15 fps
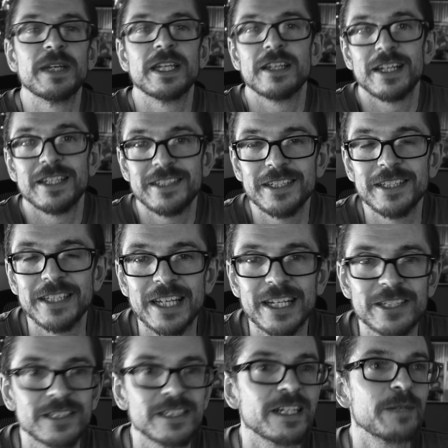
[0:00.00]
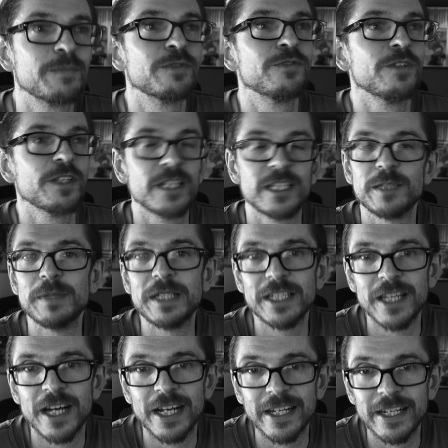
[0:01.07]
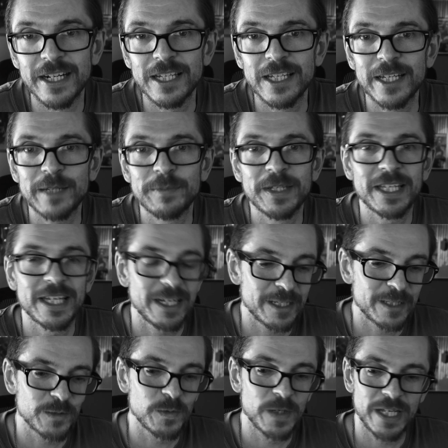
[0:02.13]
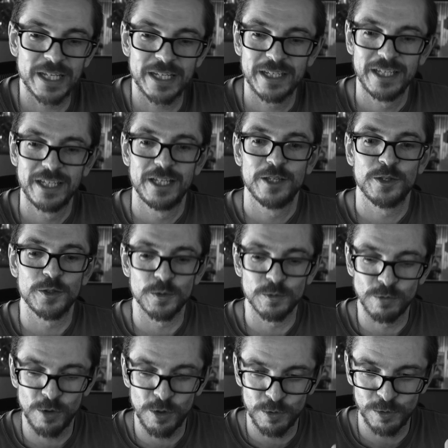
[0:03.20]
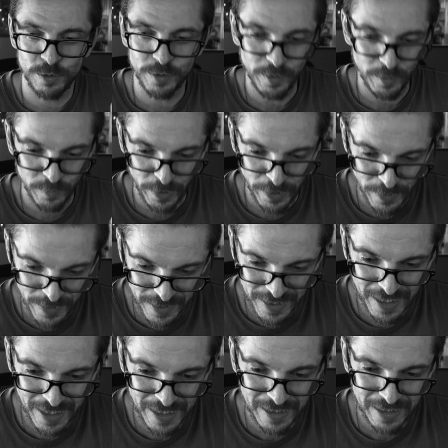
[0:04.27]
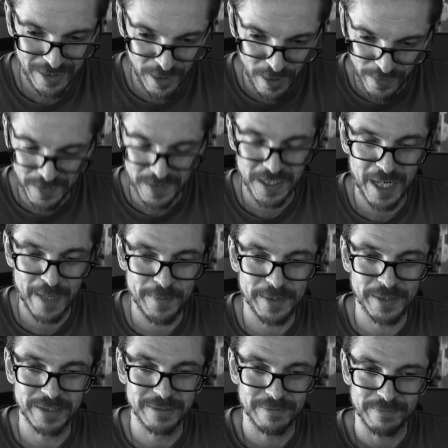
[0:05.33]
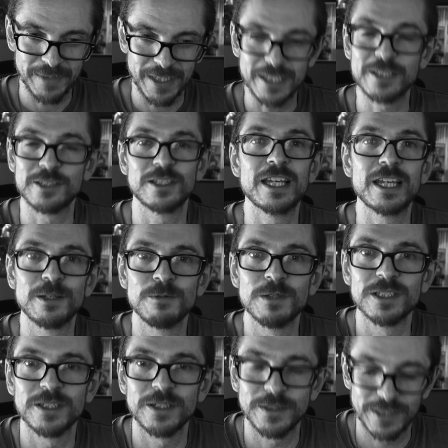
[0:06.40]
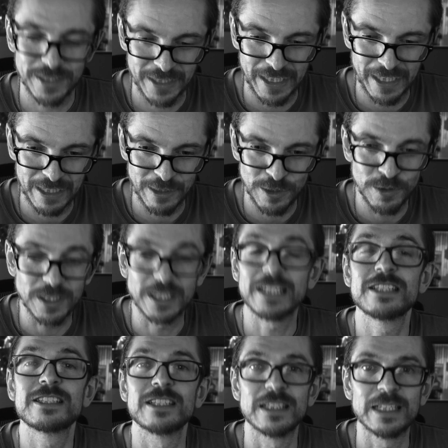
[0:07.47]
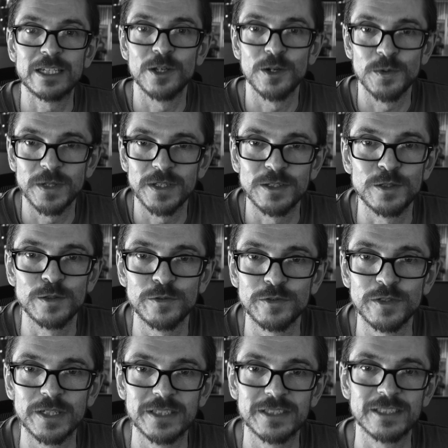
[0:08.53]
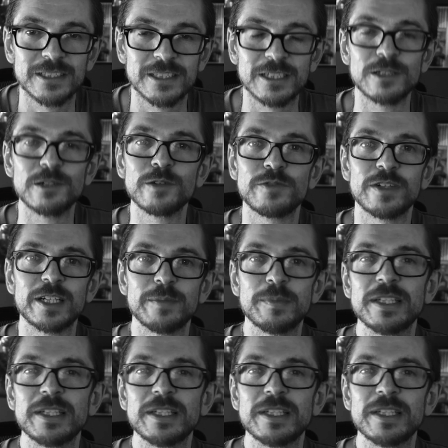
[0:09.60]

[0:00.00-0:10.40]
mean, ideally, actually, I'd prefer there to be none. I like mechanics where the roll, what you see on the table, is the end result, and you can instantly know whether you've succeeded or failed.